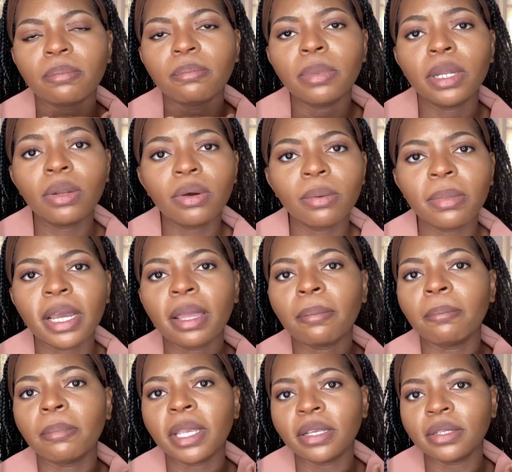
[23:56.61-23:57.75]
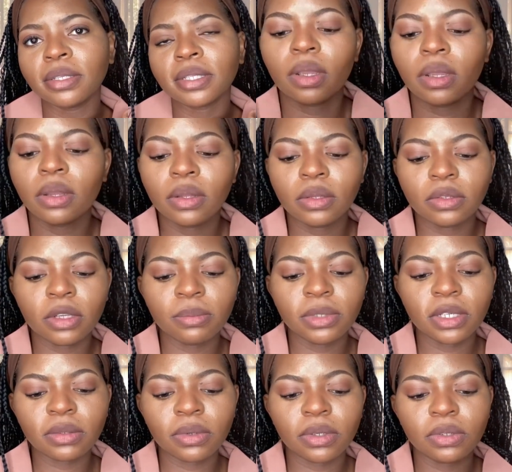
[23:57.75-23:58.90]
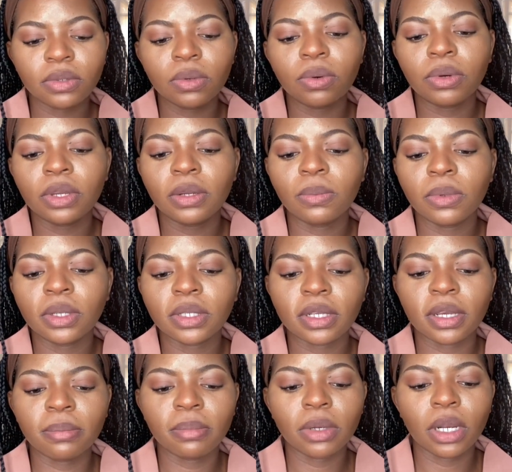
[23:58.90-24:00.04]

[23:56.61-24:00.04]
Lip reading: below my means. So I'm just going to go in with some